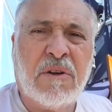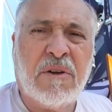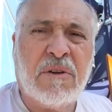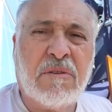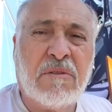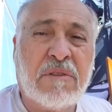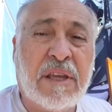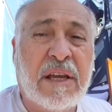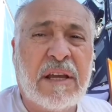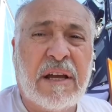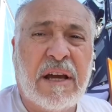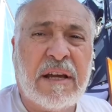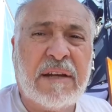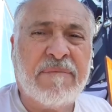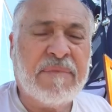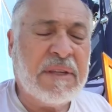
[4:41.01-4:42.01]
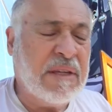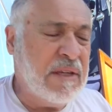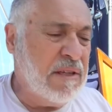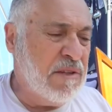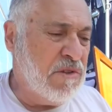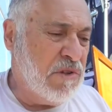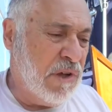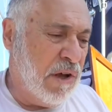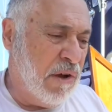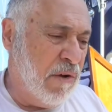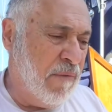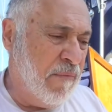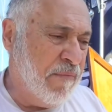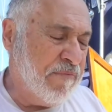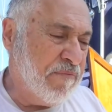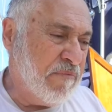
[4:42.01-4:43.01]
oil, thank God. So,